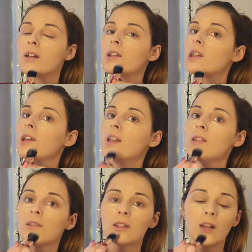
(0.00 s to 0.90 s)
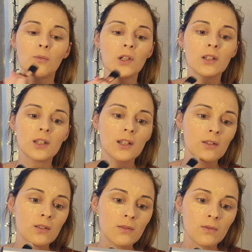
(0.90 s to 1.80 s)
So it's, I would say
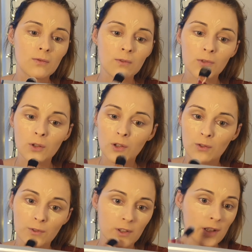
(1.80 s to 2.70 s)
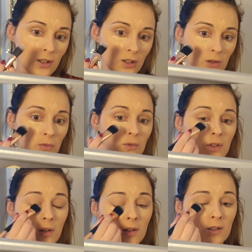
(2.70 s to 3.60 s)
it's full coverage, so
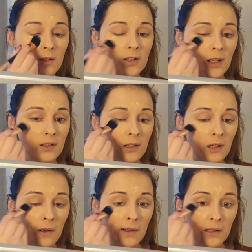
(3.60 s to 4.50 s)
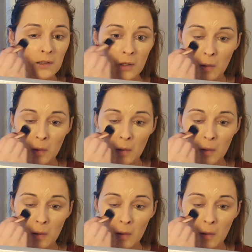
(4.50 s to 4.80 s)
let's just test the eyes.